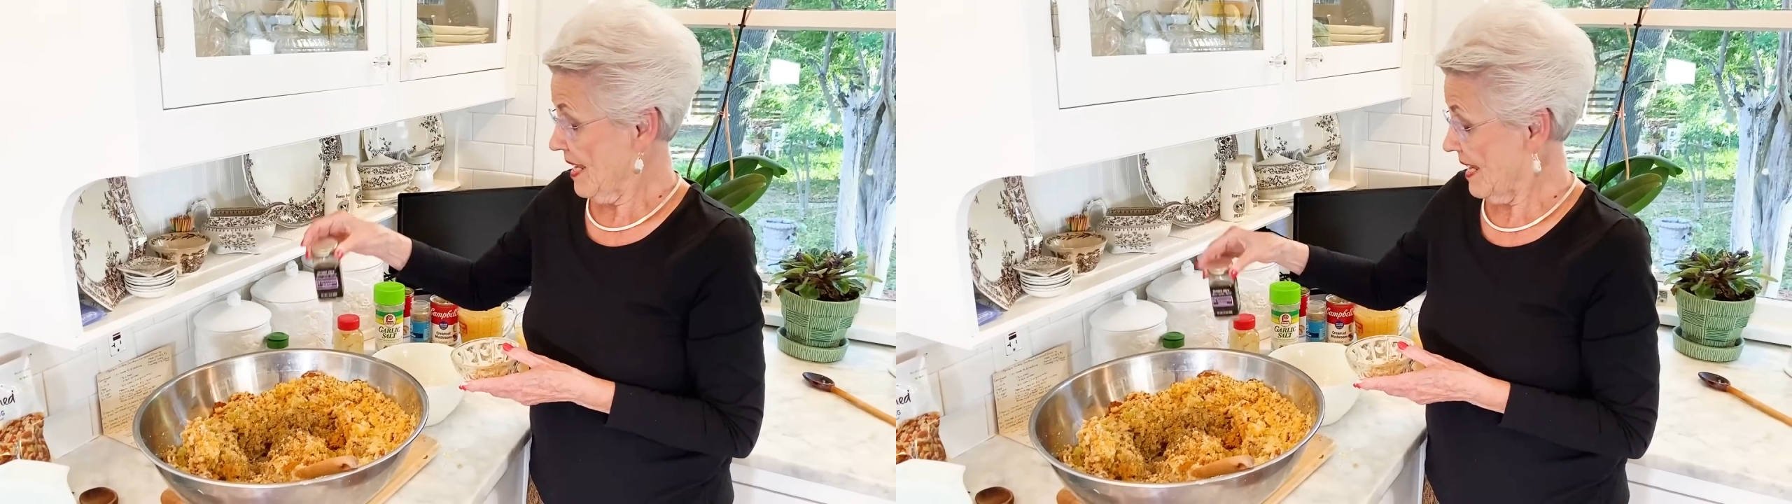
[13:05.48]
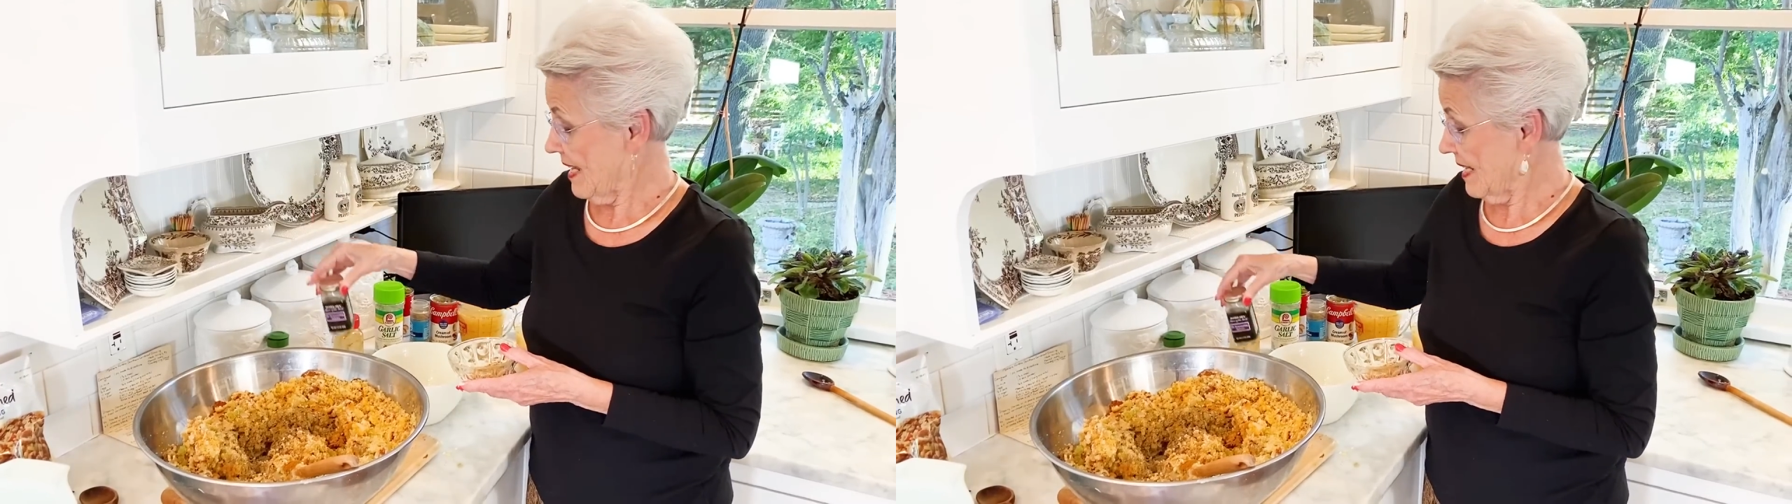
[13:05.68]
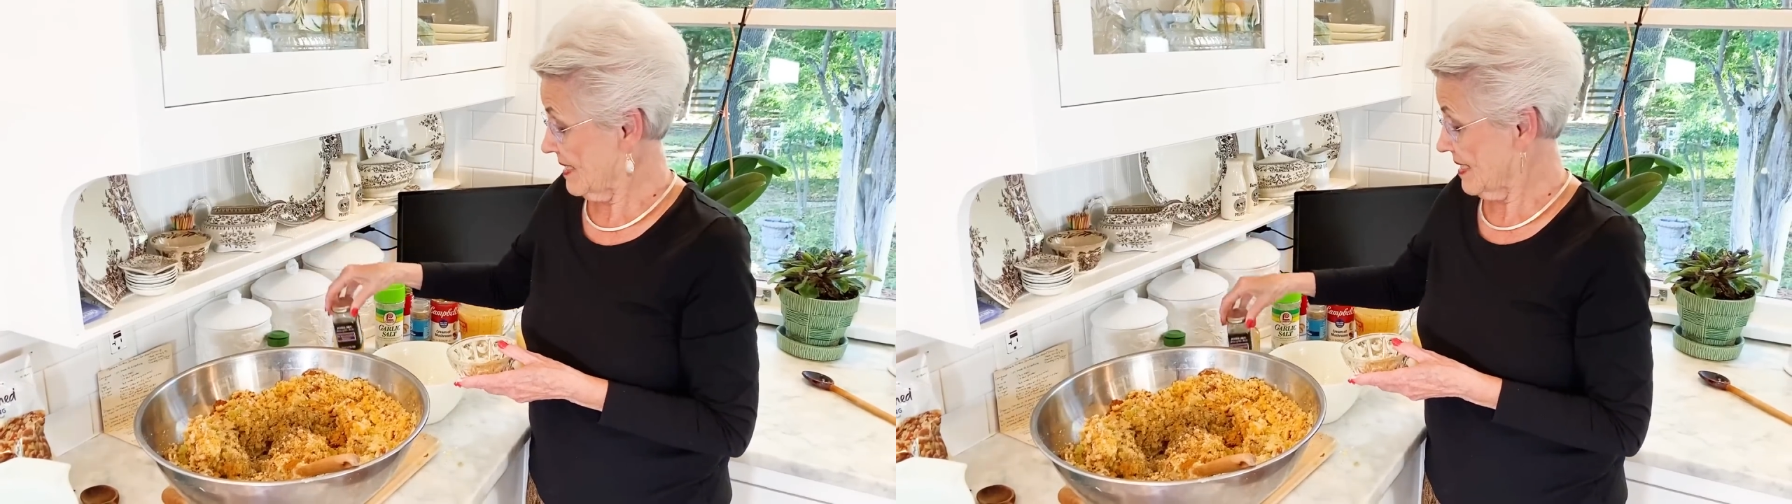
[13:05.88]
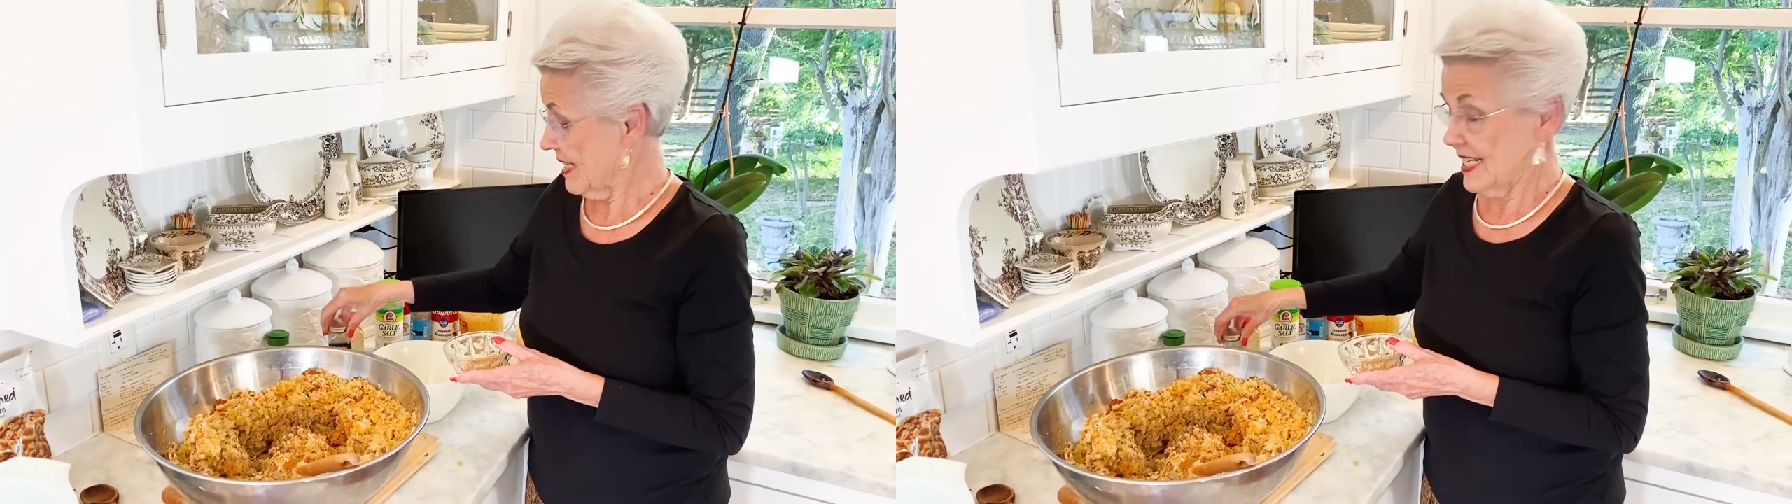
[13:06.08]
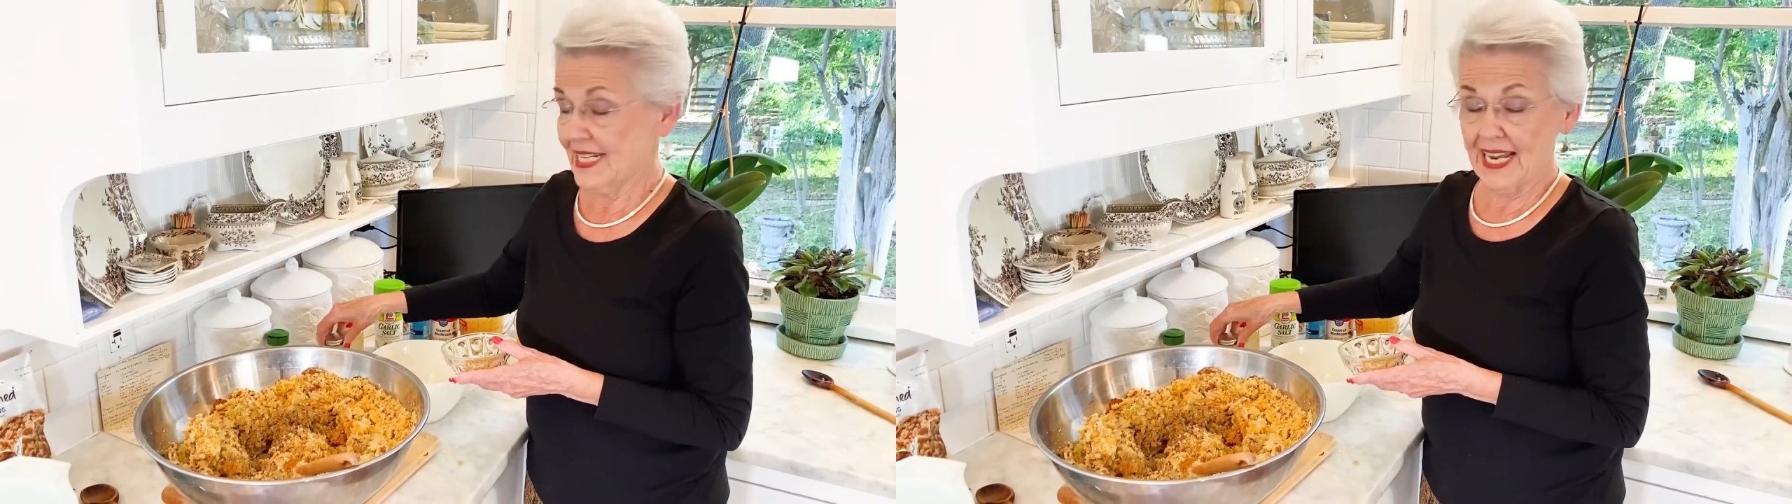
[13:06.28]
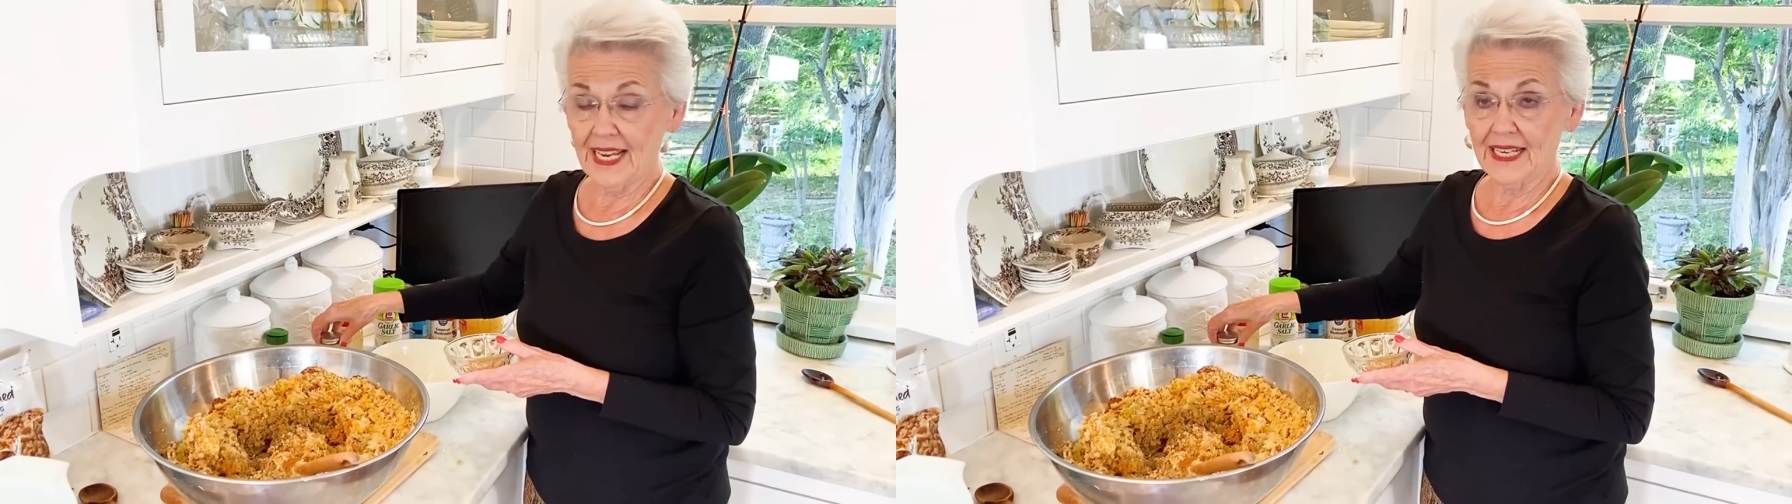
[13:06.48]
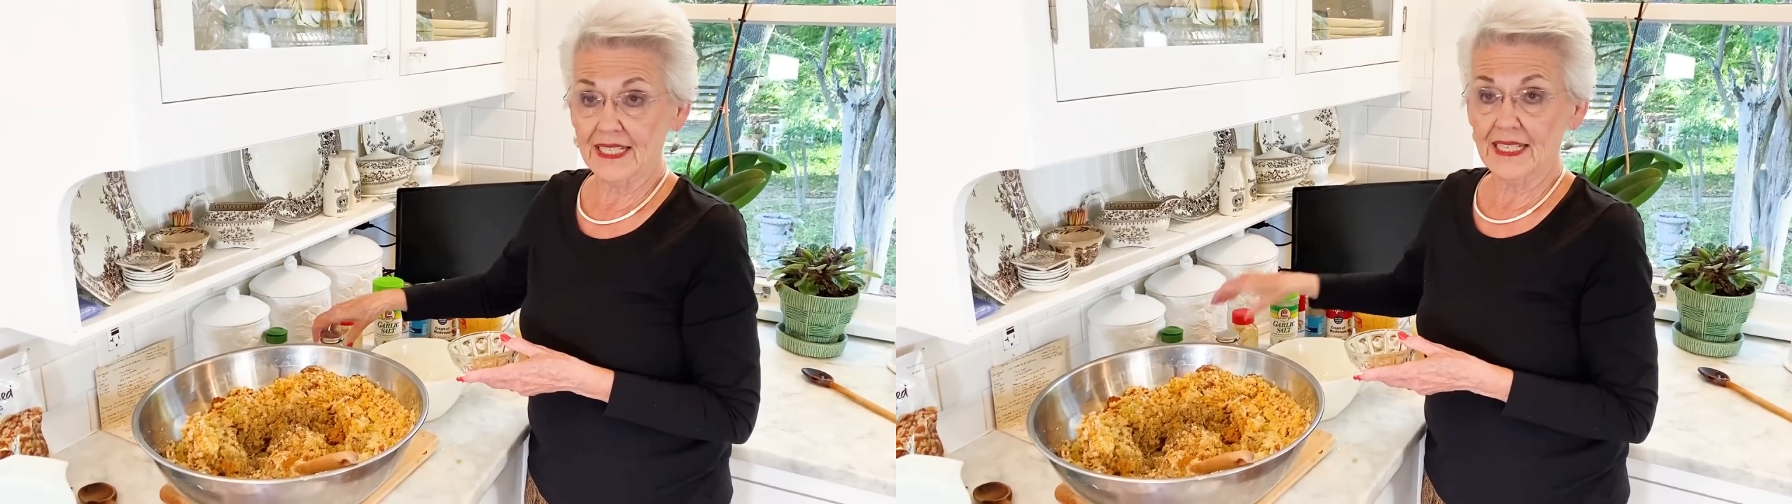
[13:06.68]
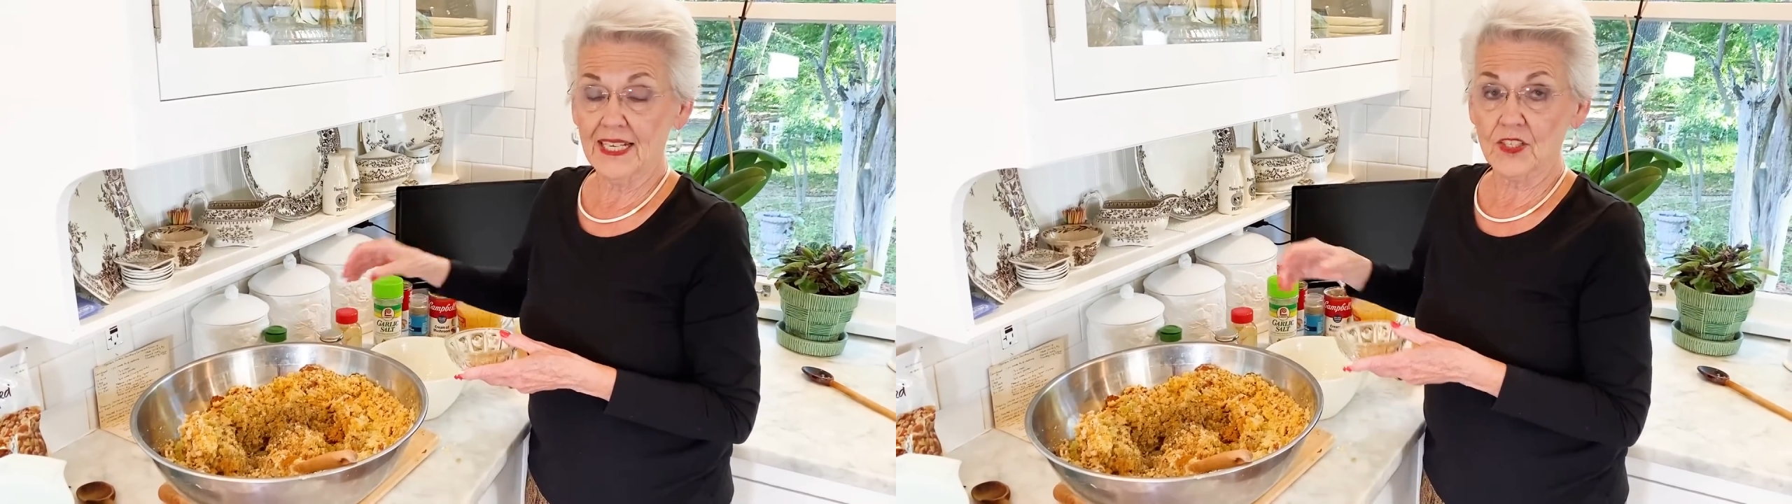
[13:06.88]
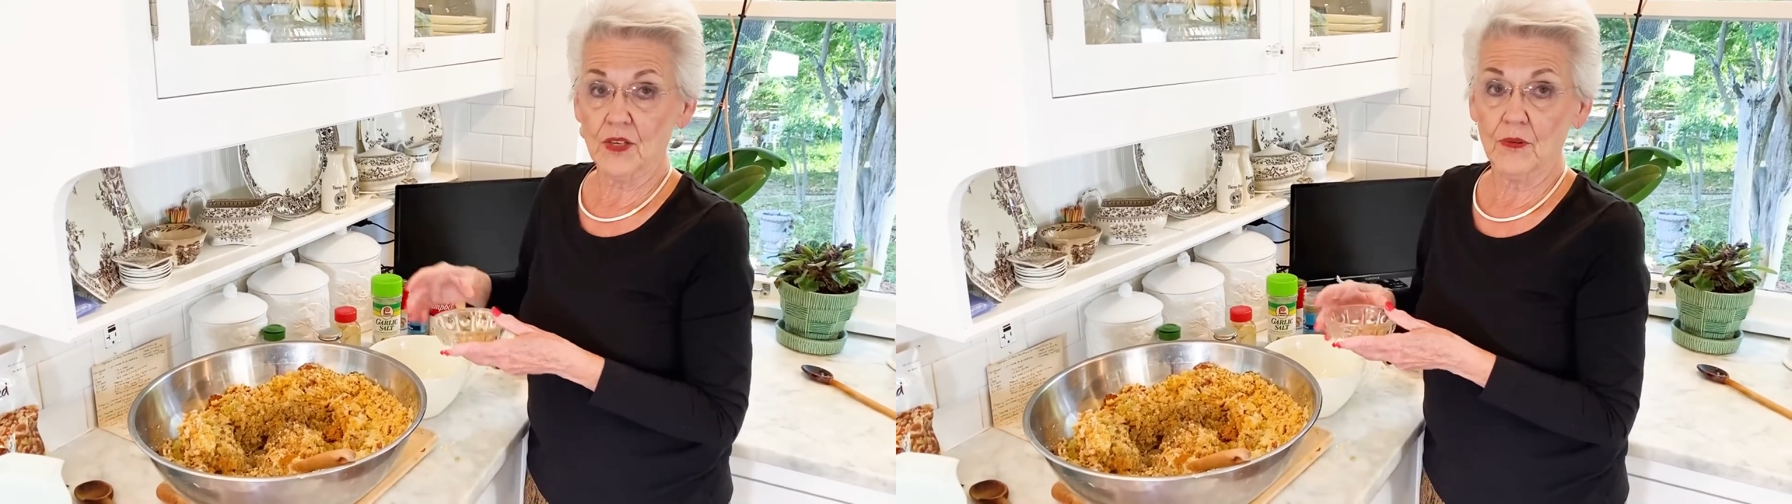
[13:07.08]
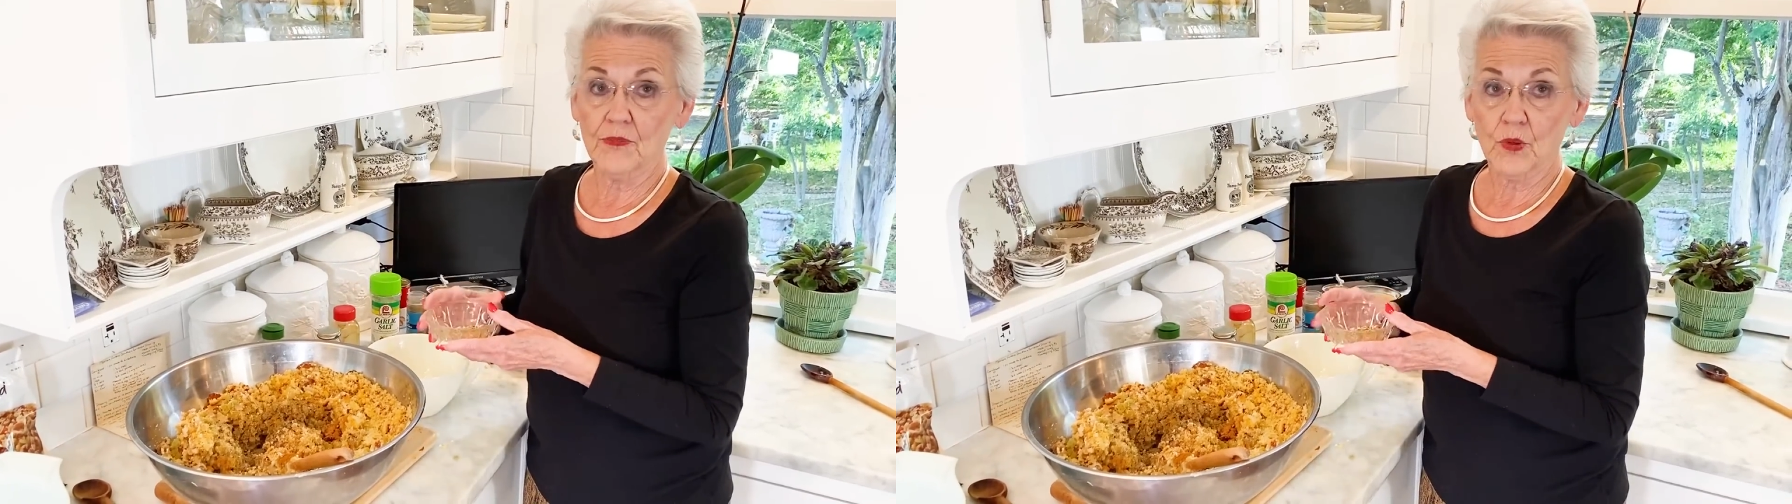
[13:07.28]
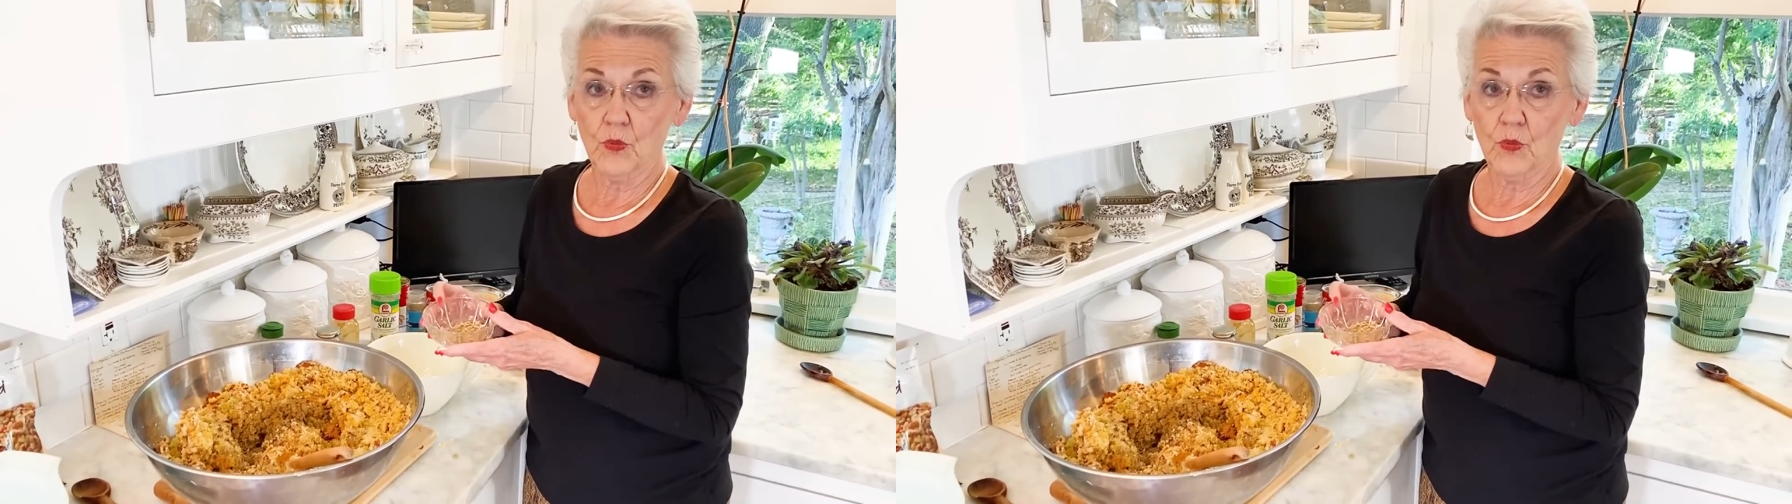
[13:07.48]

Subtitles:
and it's a